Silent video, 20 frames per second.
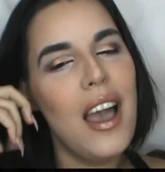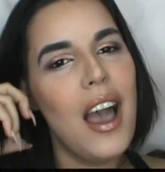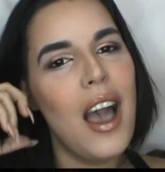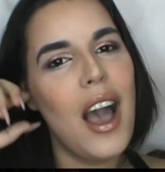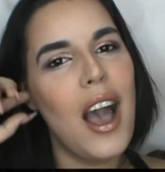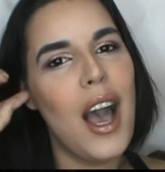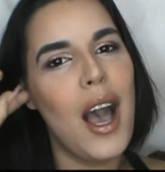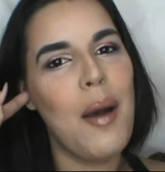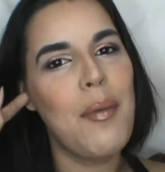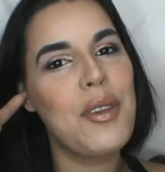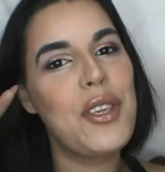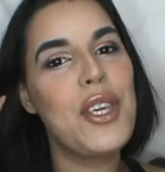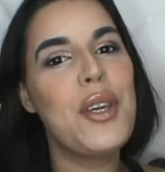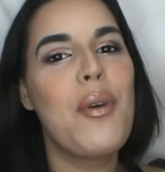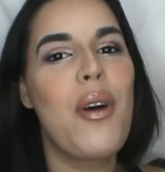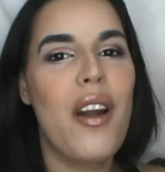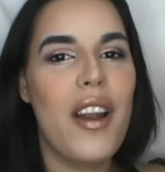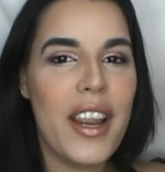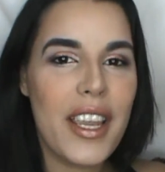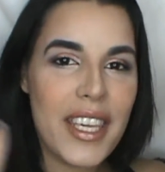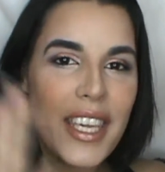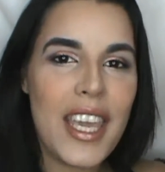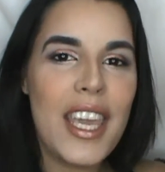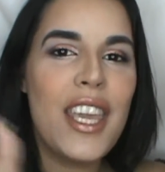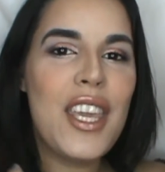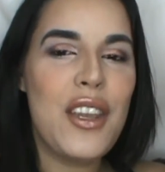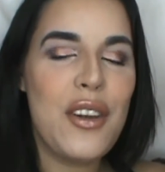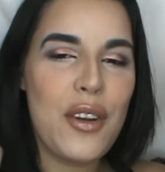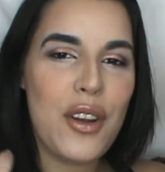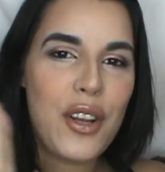You are a
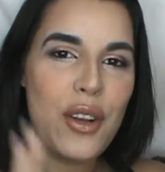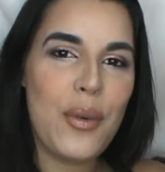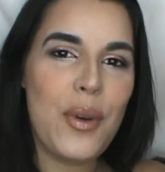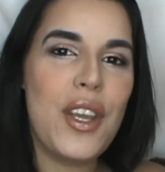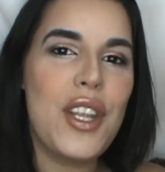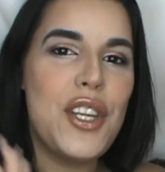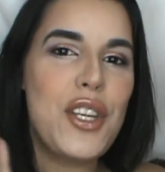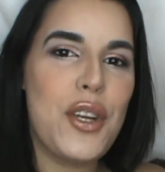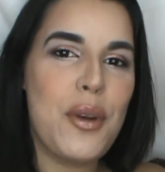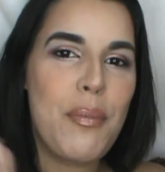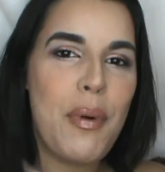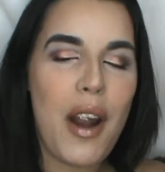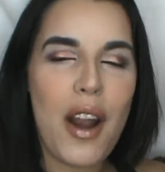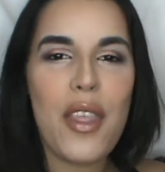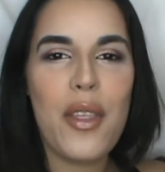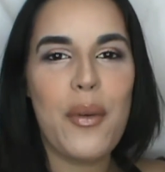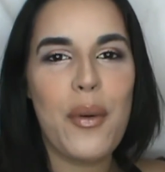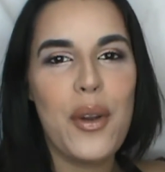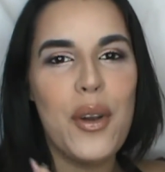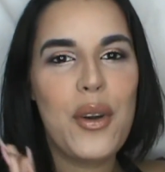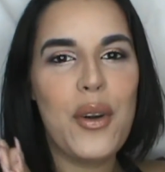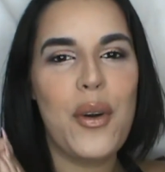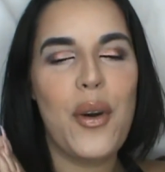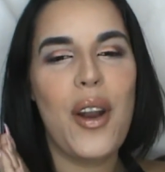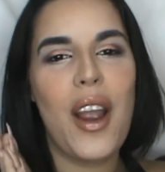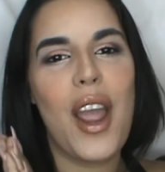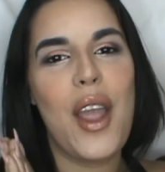king, you're a queen, you're part of the royal court.